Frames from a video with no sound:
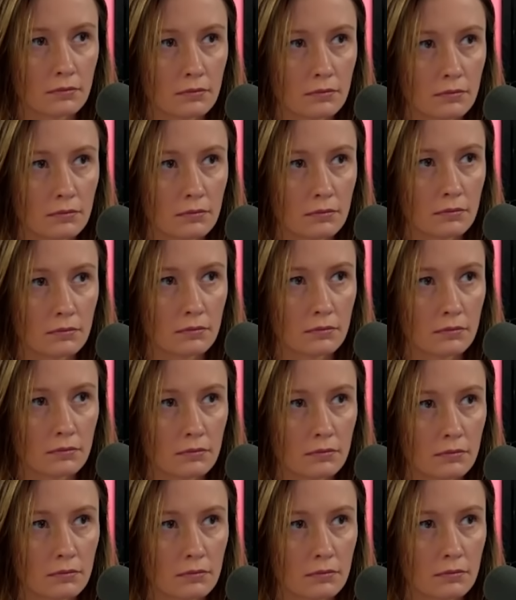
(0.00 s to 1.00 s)

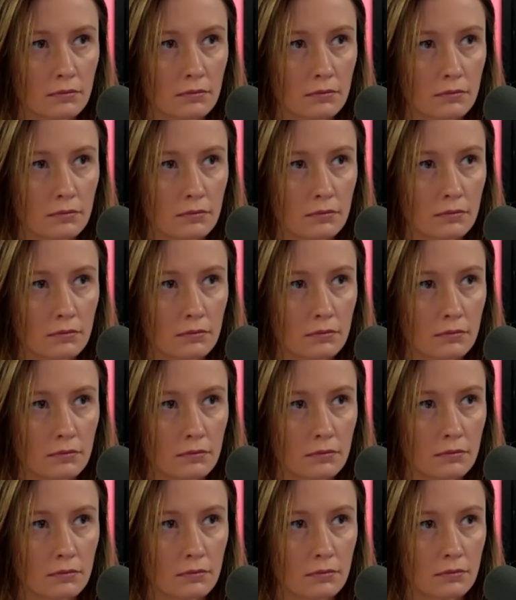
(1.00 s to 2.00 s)

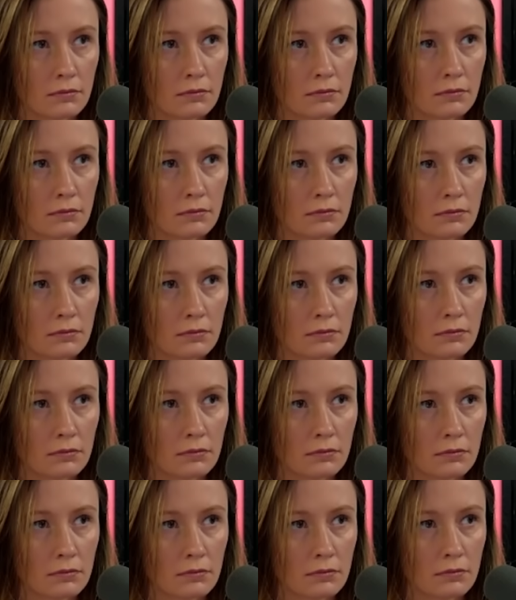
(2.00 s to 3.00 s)

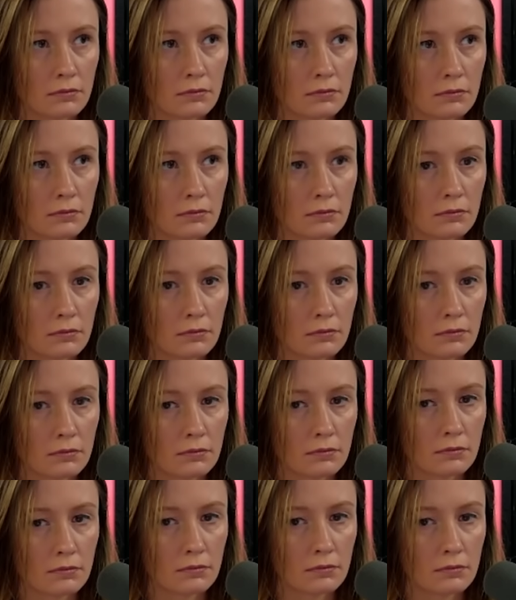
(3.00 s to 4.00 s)

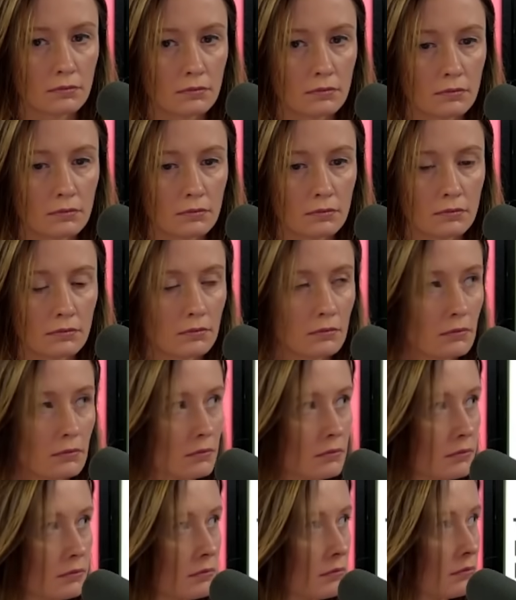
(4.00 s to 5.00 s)

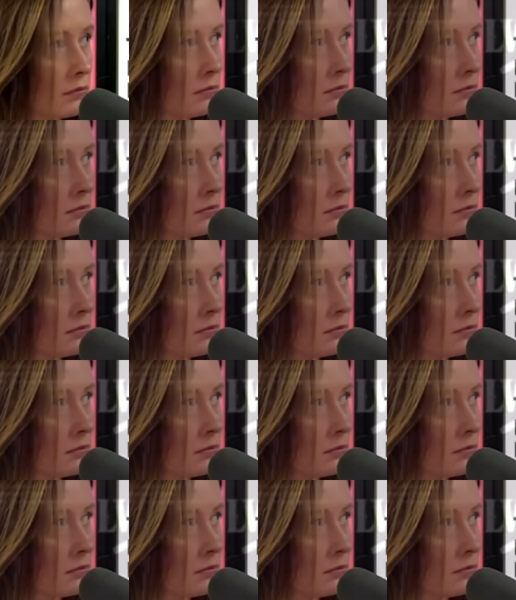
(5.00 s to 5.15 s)
The person shown says nothing.